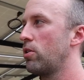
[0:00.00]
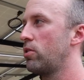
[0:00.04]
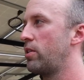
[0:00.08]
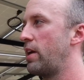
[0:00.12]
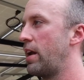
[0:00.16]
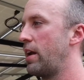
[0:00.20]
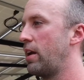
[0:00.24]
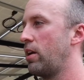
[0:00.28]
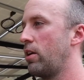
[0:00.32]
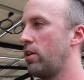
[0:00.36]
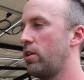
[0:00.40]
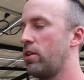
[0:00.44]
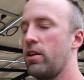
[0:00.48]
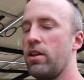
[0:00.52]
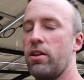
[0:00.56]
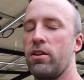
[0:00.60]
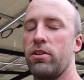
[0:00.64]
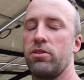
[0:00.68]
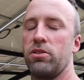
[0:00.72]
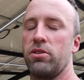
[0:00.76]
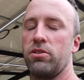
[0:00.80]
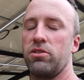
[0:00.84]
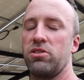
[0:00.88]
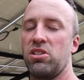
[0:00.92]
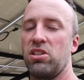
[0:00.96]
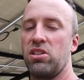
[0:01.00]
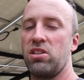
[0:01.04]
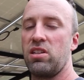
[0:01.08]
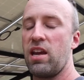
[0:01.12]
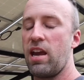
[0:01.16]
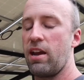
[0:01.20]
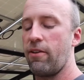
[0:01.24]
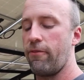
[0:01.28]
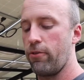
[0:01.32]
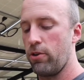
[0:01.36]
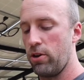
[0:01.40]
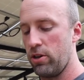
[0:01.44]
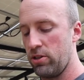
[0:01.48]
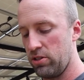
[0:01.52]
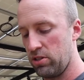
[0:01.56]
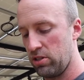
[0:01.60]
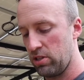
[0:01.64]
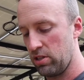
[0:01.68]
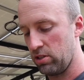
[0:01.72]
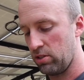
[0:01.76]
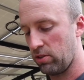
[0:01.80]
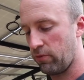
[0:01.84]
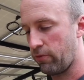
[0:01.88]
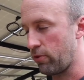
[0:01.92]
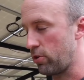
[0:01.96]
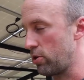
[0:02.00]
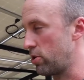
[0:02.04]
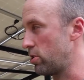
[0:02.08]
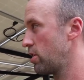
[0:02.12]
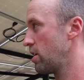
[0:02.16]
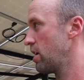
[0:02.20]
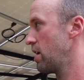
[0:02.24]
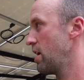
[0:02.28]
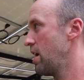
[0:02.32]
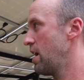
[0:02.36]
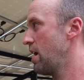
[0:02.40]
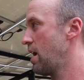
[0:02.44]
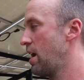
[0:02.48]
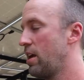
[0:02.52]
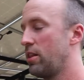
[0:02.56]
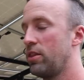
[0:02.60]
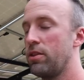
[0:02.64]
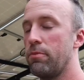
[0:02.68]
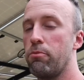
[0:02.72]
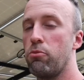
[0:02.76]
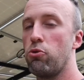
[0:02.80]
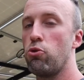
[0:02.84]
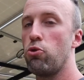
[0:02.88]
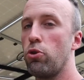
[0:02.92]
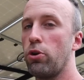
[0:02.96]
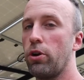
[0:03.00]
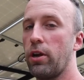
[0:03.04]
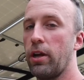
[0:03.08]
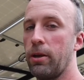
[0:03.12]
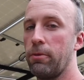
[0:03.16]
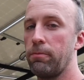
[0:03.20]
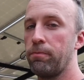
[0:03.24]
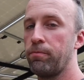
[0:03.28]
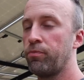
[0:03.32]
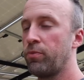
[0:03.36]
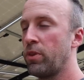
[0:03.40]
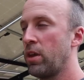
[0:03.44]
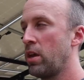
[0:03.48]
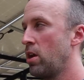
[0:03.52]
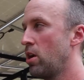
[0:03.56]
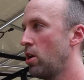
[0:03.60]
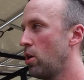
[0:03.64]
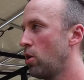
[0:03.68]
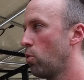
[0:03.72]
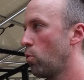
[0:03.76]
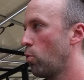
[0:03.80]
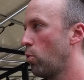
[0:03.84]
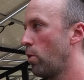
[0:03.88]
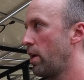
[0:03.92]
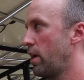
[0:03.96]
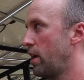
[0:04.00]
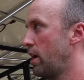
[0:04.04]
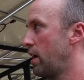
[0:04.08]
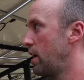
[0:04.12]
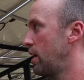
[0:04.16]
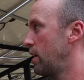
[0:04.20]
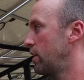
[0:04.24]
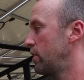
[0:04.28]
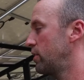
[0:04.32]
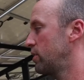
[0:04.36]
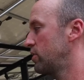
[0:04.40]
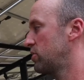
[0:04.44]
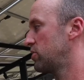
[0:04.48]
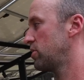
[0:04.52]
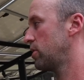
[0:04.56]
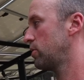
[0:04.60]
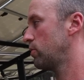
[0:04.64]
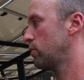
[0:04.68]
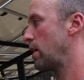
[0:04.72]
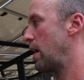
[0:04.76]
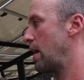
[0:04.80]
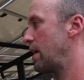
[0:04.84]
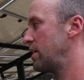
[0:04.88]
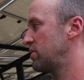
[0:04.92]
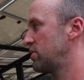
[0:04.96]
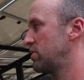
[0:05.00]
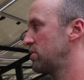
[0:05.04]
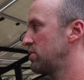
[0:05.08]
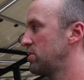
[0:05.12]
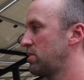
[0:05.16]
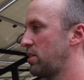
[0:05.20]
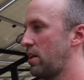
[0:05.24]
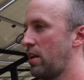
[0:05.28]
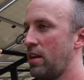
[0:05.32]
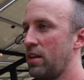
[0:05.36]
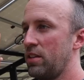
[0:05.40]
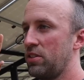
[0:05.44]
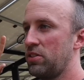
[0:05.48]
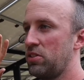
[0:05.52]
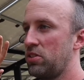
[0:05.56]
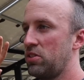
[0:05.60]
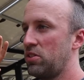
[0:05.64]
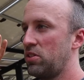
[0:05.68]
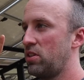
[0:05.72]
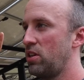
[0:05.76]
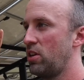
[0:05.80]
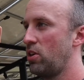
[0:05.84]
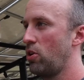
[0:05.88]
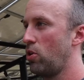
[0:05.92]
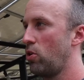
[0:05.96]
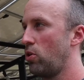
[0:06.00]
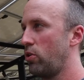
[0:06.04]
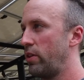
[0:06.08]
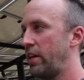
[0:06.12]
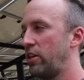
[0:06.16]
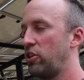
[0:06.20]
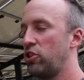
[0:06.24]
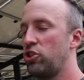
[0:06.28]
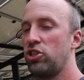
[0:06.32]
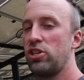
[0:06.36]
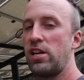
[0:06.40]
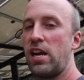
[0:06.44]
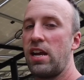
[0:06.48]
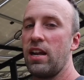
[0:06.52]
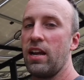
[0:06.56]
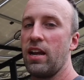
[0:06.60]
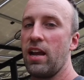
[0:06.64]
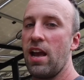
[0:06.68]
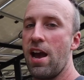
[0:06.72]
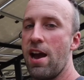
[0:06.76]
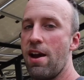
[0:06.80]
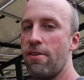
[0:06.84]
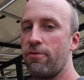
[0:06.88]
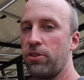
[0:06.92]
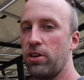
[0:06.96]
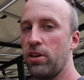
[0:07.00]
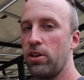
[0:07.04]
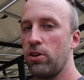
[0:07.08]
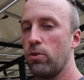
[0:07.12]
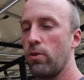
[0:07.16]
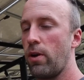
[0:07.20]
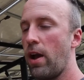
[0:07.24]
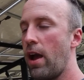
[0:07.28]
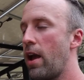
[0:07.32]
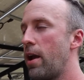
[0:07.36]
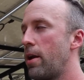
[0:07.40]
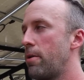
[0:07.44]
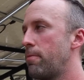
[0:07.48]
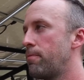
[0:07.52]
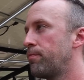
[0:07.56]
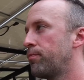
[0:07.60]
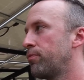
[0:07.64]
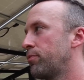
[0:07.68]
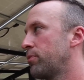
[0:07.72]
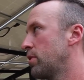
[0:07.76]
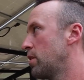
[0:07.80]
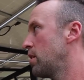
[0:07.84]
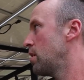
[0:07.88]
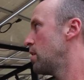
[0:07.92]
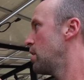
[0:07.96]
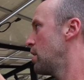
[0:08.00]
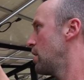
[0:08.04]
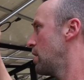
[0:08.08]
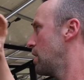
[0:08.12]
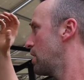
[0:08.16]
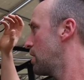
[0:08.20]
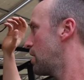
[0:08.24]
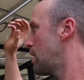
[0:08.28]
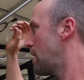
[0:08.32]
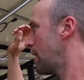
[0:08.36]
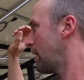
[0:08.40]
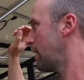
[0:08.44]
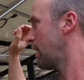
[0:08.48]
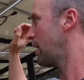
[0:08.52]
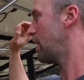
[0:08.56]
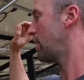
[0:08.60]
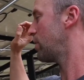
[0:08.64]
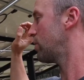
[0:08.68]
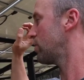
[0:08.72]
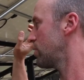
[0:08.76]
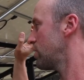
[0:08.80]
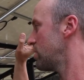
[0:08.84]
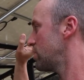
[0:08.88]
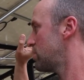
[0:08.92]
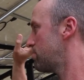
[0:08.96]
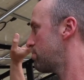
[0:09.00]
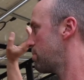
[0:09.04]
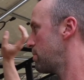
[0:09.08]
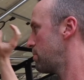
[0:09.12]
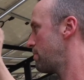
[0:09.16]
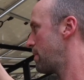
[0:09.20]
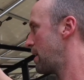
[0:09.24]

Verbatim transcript: Like take for instance for in the morning, when the sun rises and it's still like shading half the array, I can at least be